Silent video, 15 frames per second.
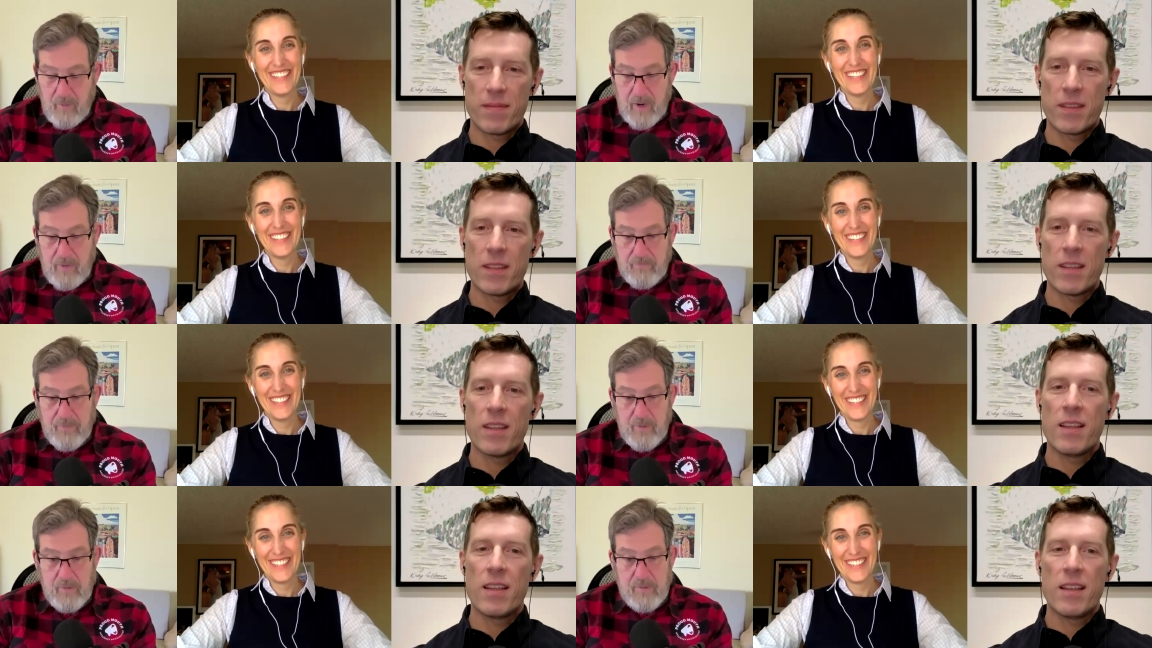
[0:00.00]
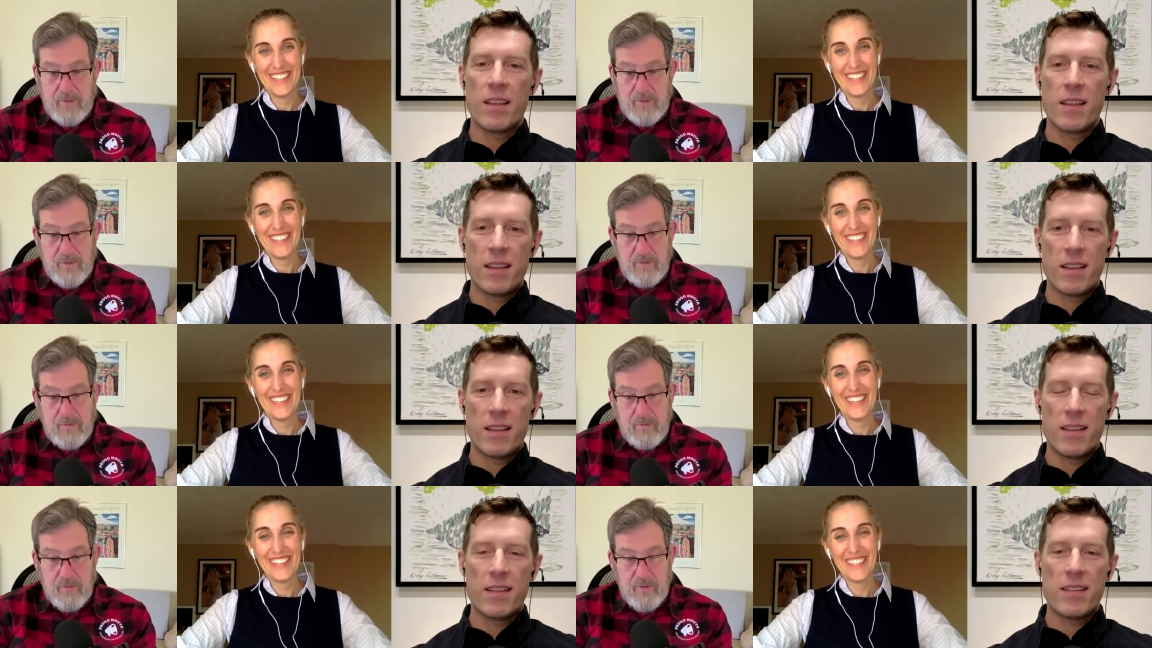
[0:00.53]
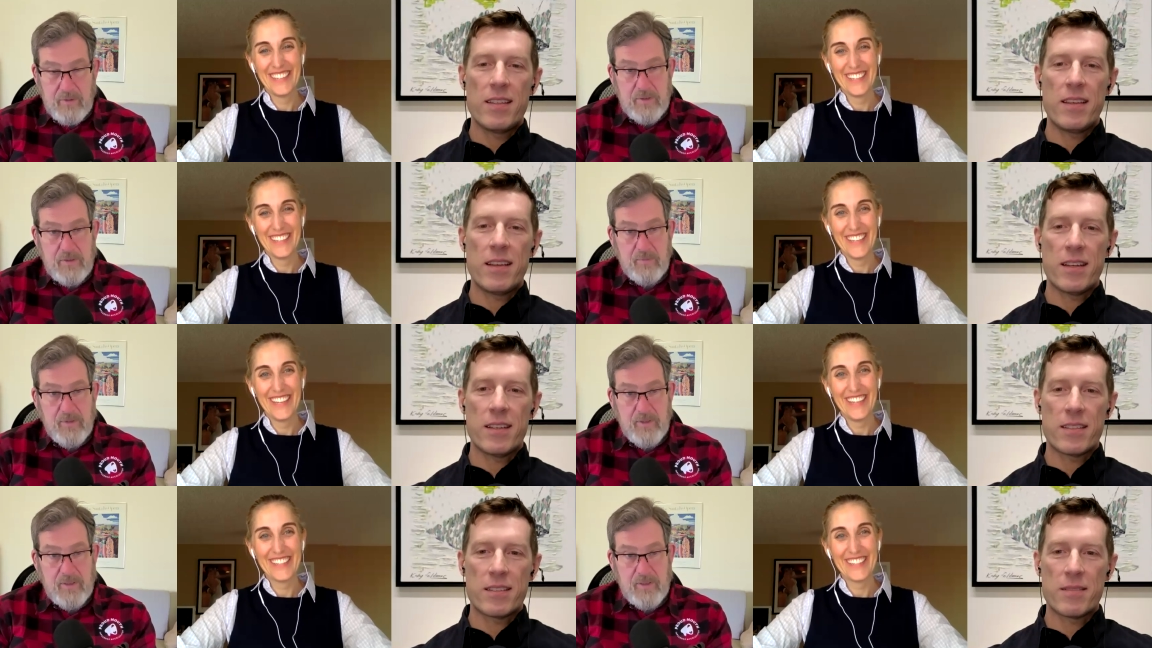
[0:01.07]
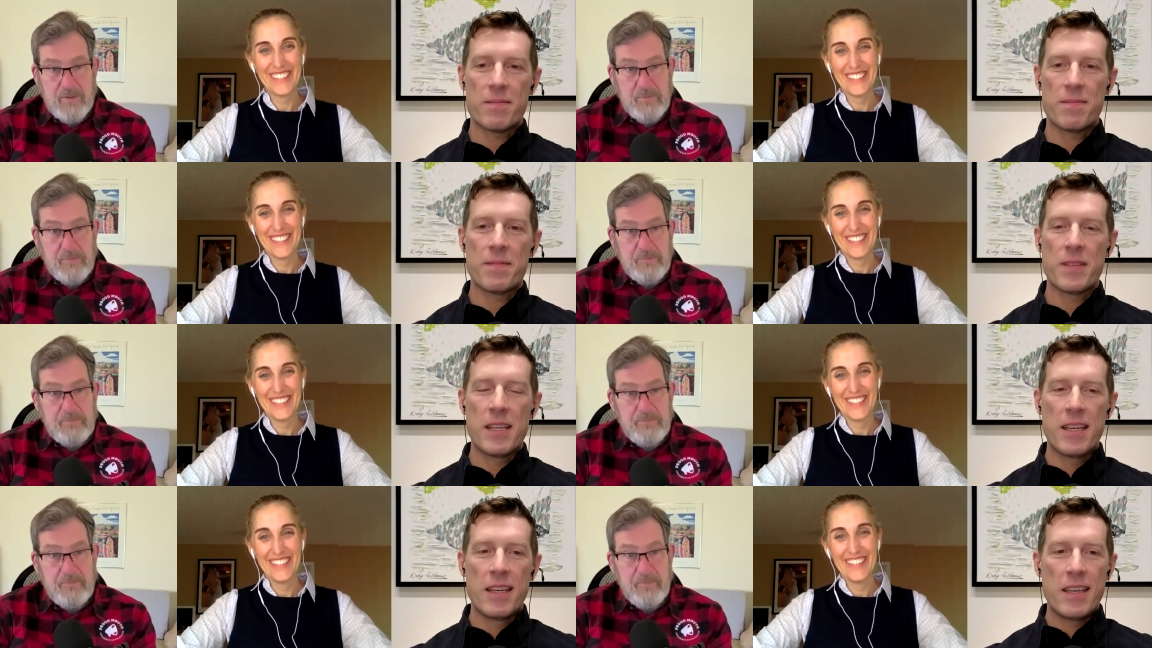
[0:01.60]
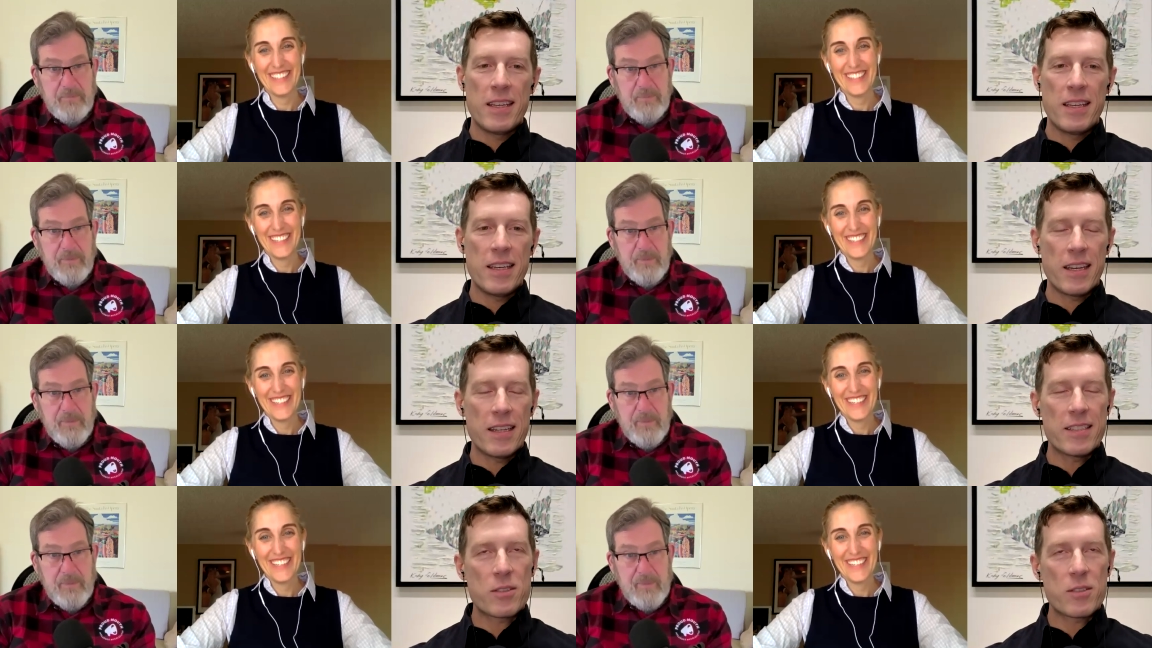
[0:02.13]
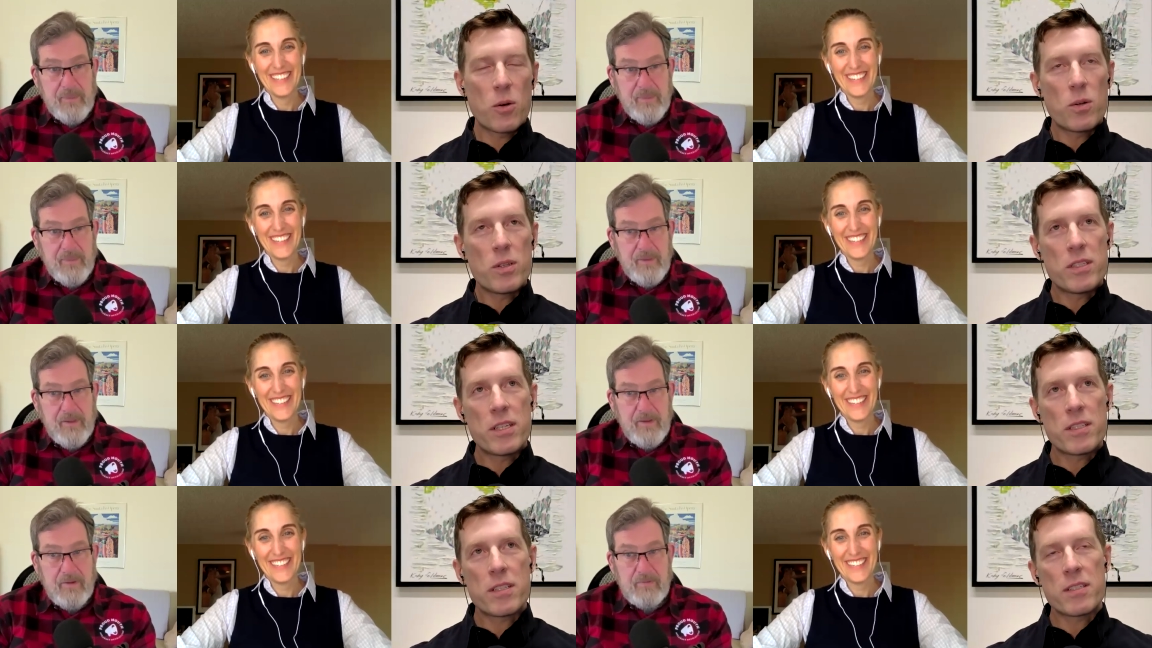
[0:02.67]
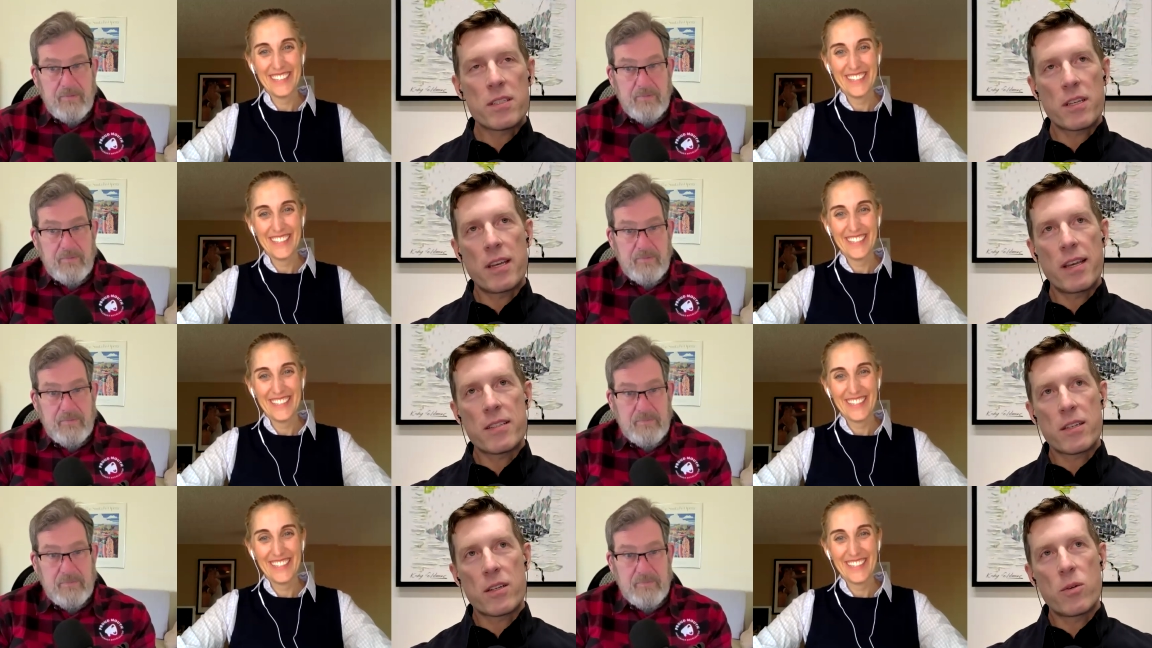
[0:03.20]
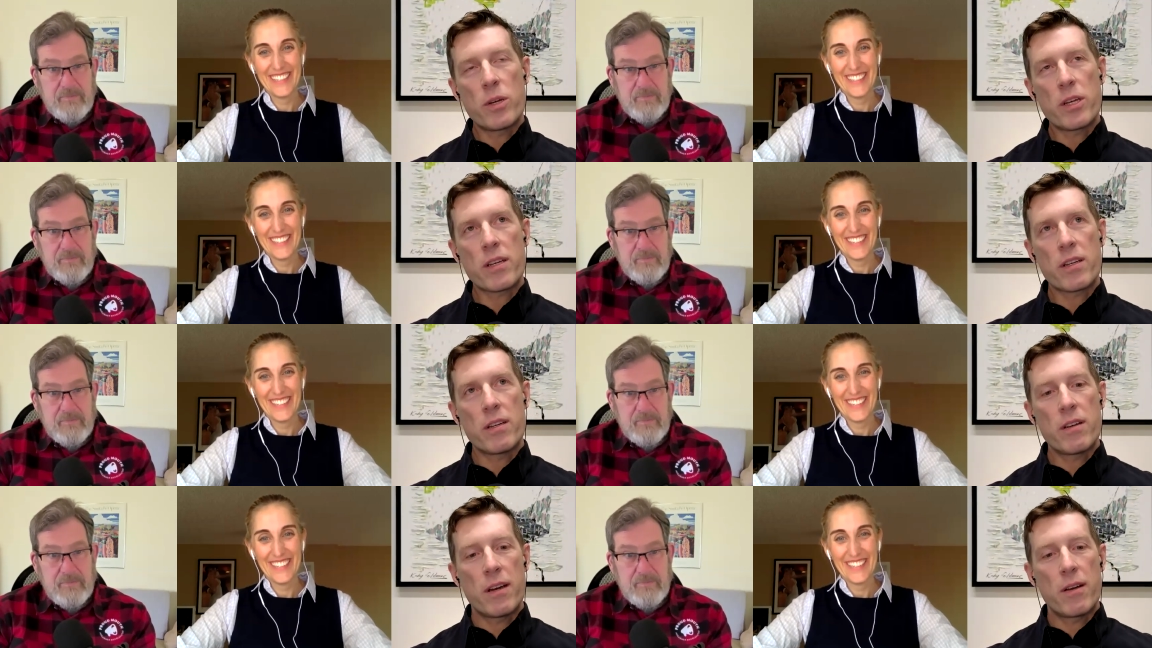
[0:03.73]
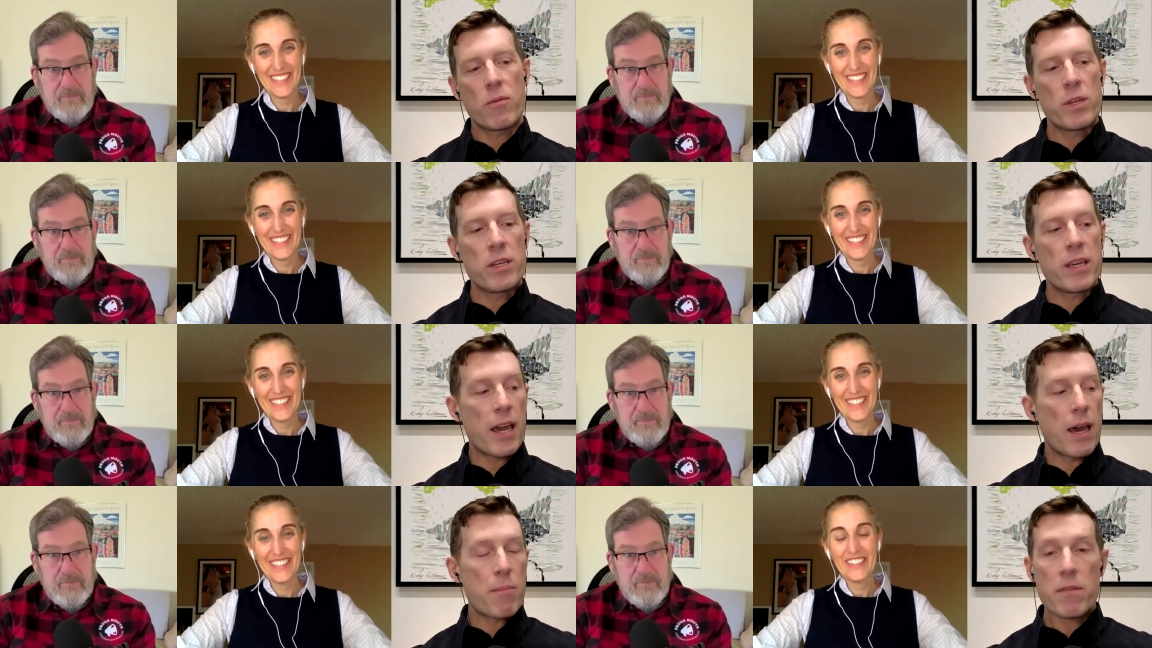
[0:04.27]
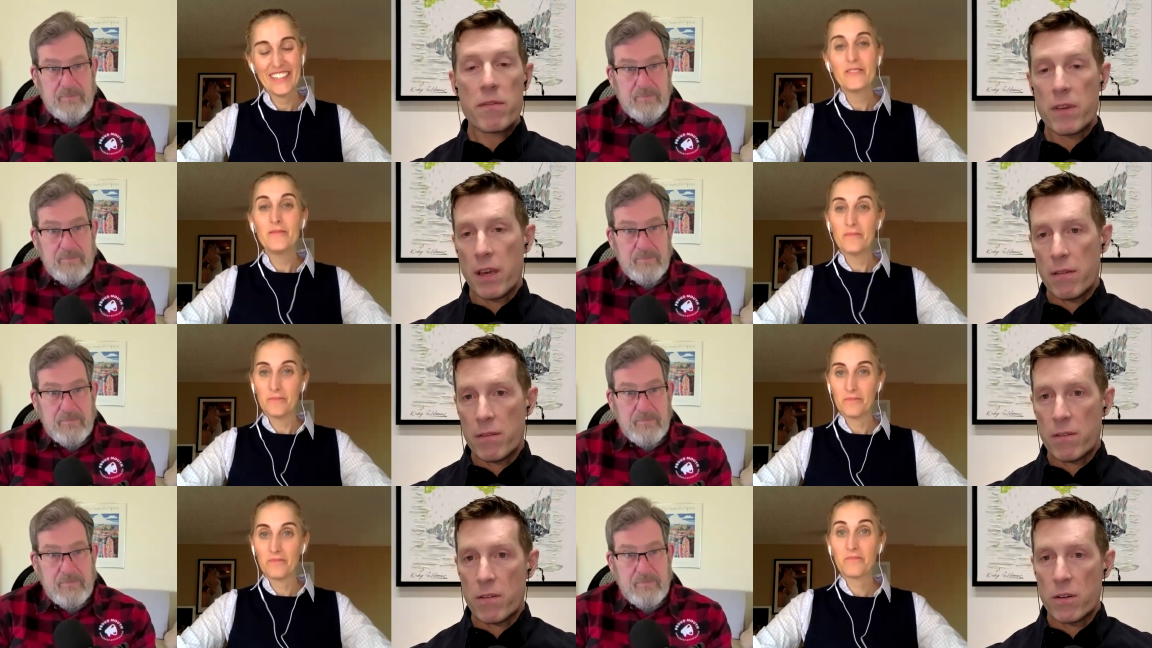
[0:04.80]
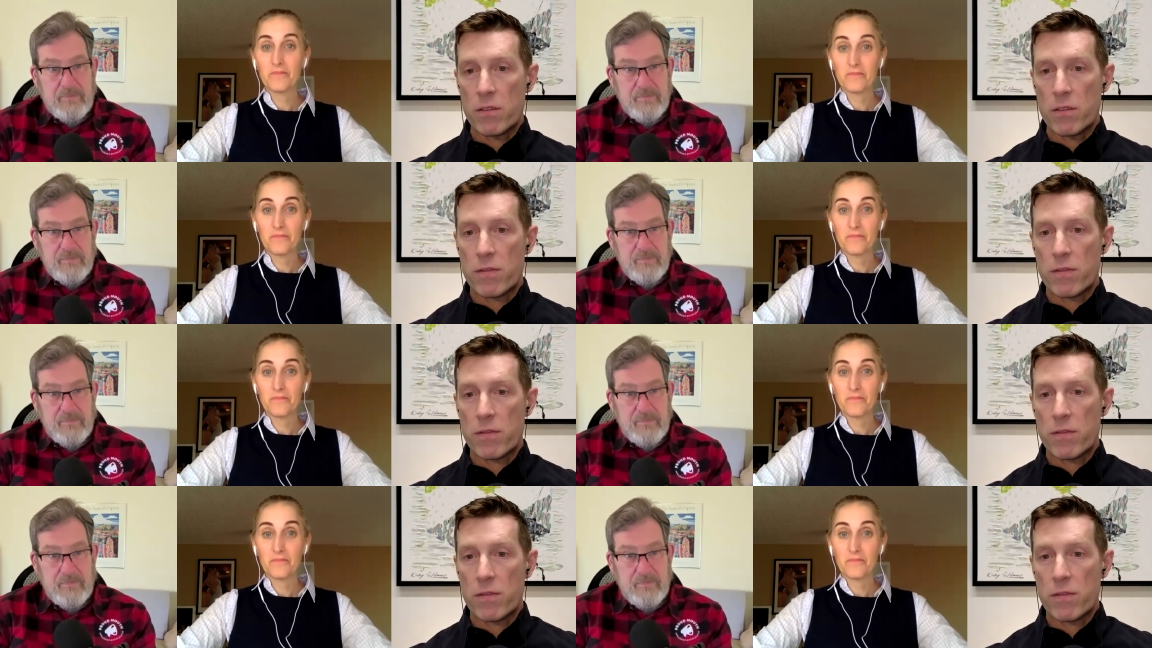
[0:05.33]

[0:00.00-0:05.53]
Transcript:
Speaker 1: around, folks. Learn yes. some things.
Speaker 2: Yeah. So just as a as a quick uh, recap, if you haven't heard the